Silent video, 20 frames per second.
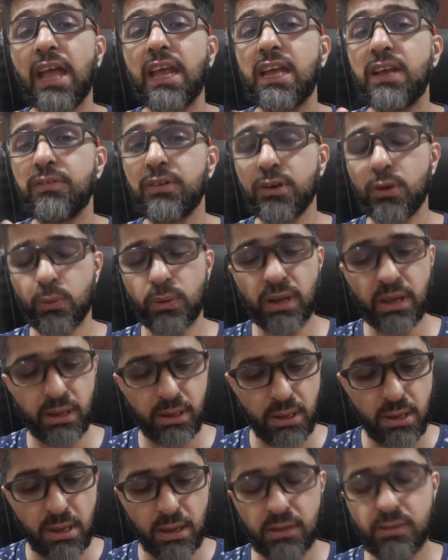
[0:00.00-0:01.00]
Even
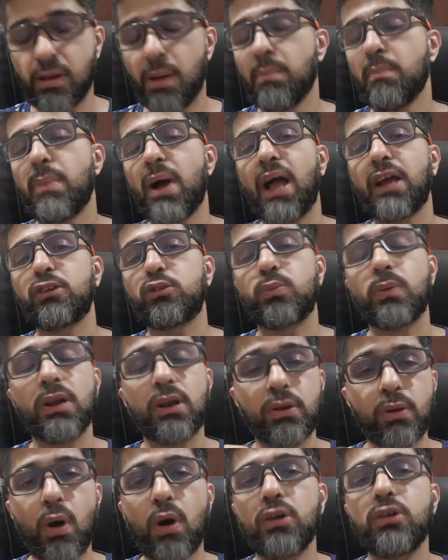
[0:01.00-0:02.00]
today, some banks will
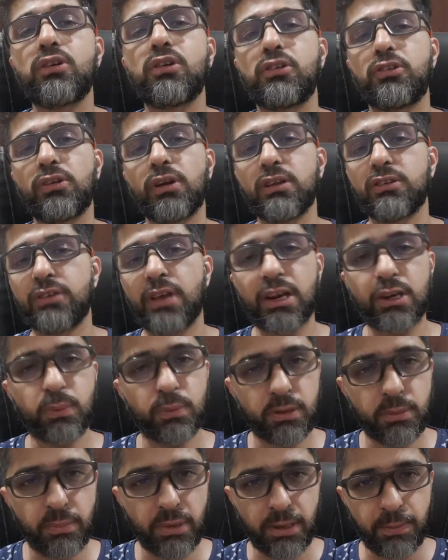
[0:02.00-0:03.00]
not transact
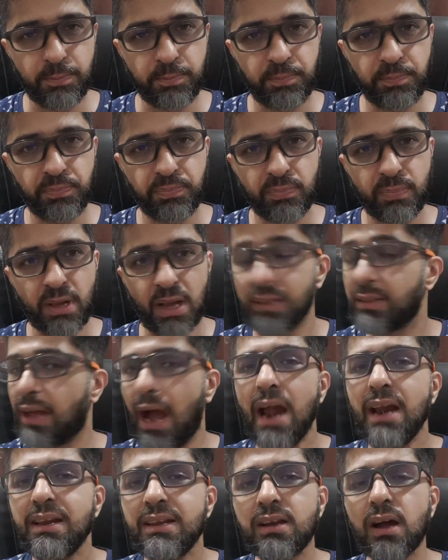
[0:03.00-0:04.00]
with me.
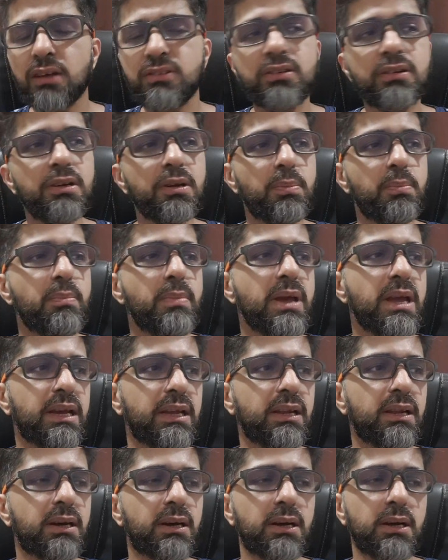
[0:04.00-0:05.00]
That doesn't
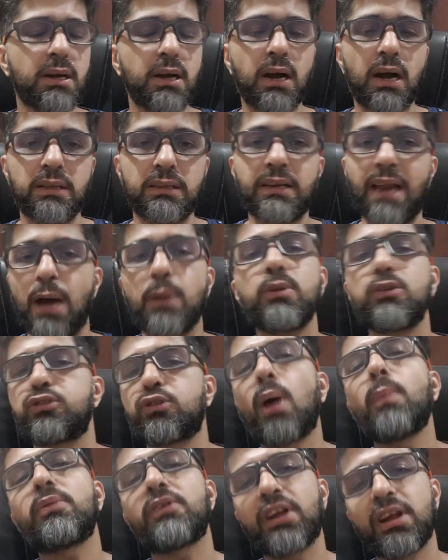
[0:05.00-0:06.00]
mean that I will
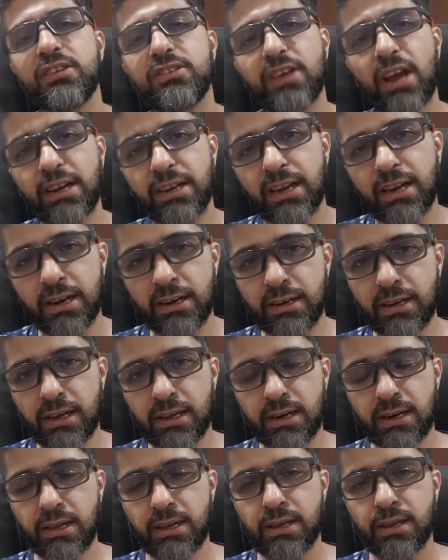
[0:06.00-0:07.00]
stop transacting
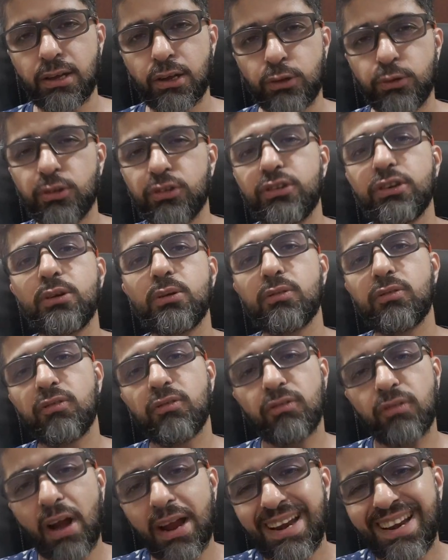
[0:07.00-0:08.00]
entirely. Just need to
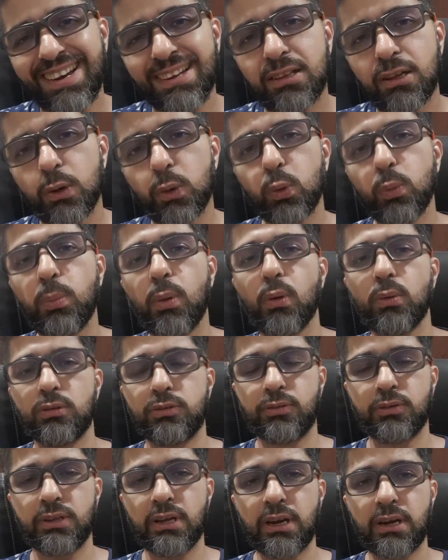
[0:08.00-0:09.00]
find the loopholes
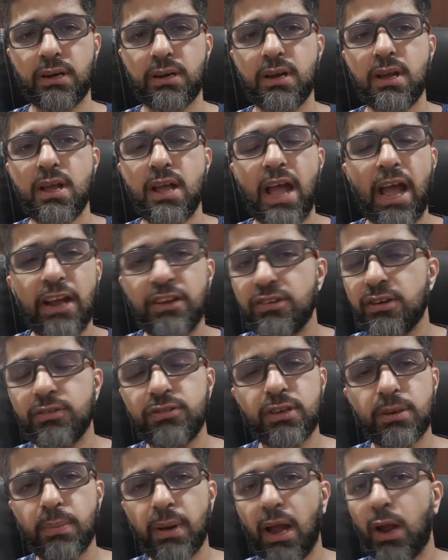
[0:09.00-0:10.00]
for that.
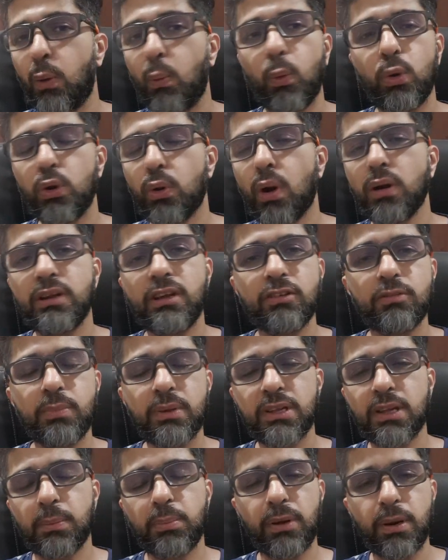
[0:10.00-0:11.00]
HDFC Bank would not give me
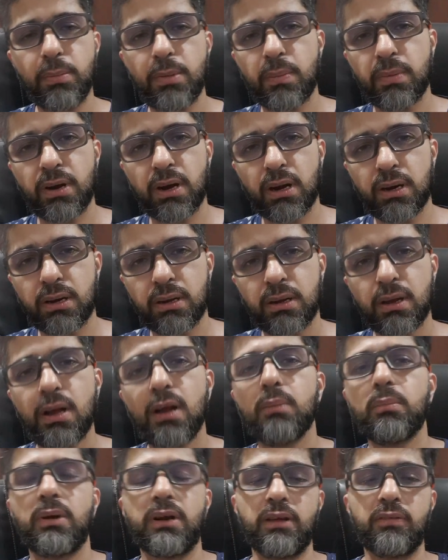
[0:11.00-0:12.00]
their premium card,
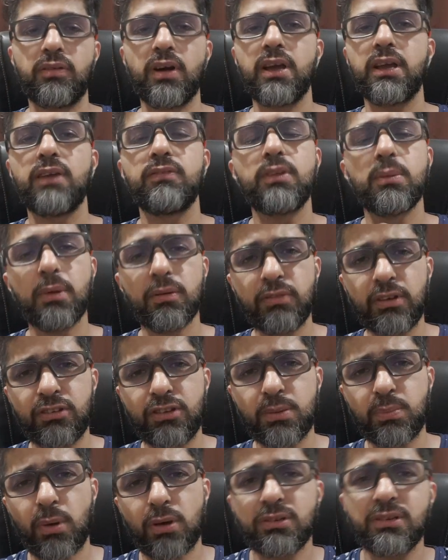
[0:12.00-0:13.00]
but if I give them a fixed
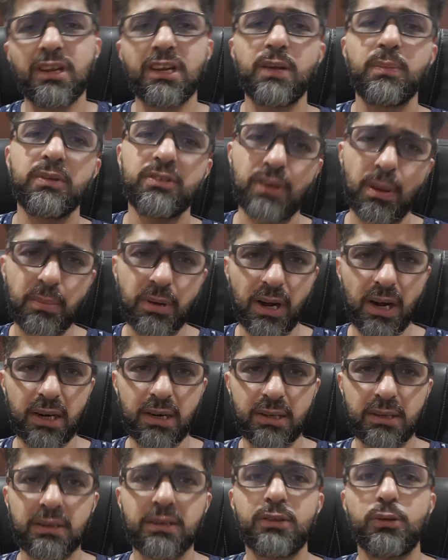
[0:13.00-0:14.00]
deposit, they'll give me some card.
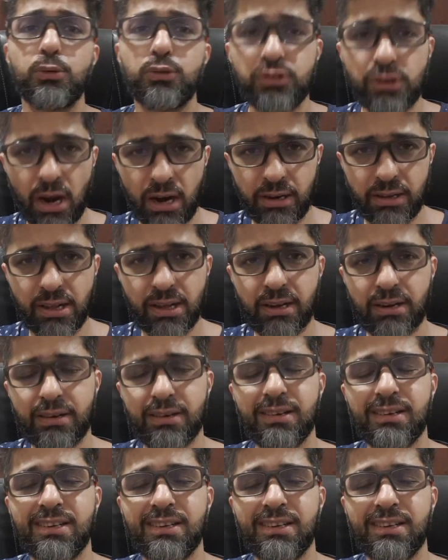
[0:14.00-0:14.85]
You start there.